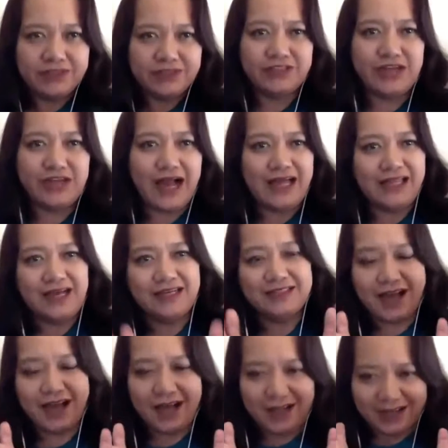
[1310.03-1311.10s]
Alex
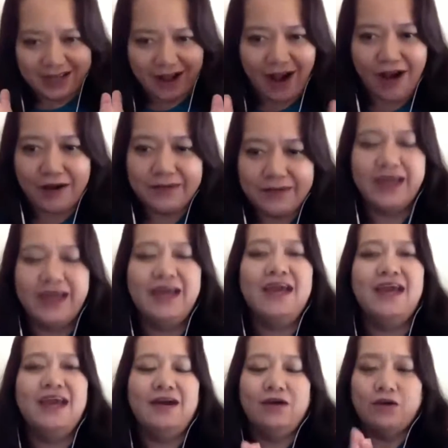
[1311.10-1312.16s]
Algarme,
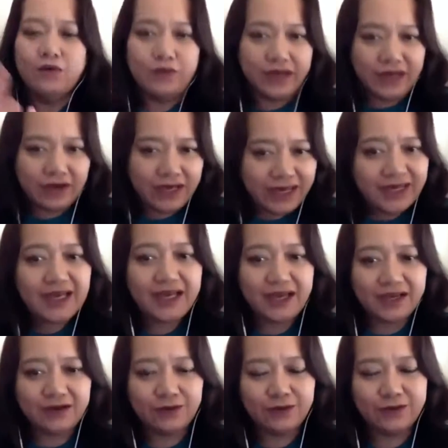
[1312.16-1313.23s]
who
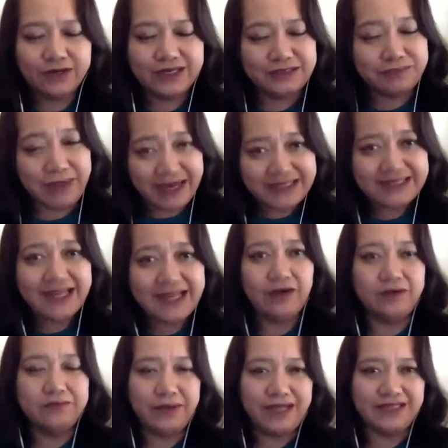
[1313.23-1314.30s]
is based now in
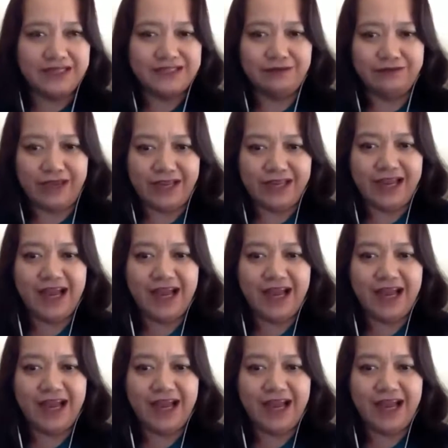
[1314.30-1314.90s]
Pennsylvania.